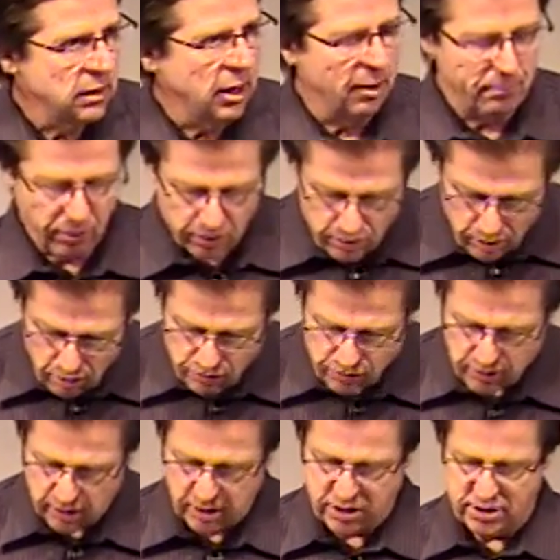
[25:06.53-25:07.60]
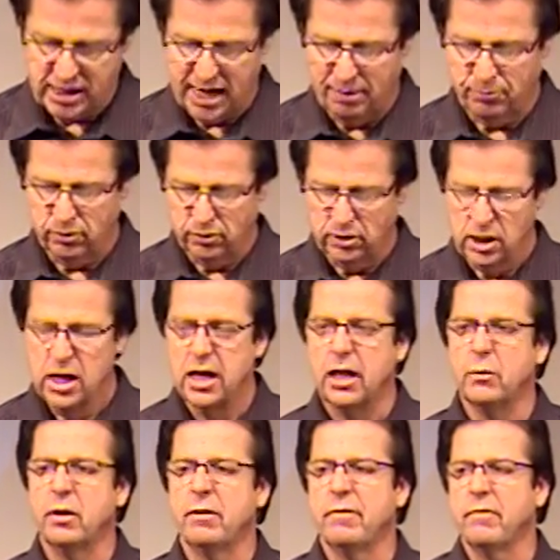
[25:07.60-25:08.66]
and producing disciples that
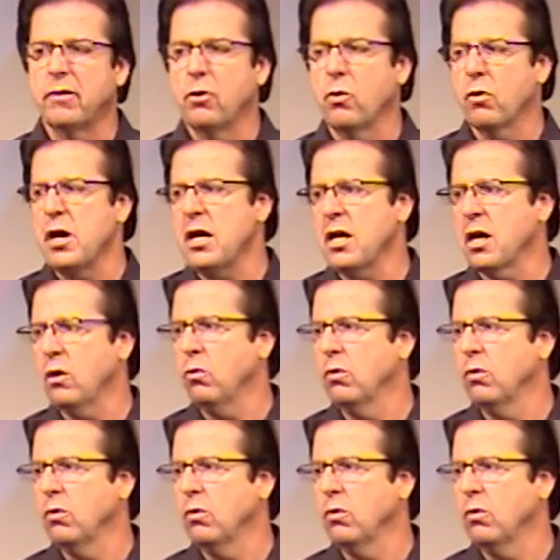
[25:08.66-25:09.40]
when Greek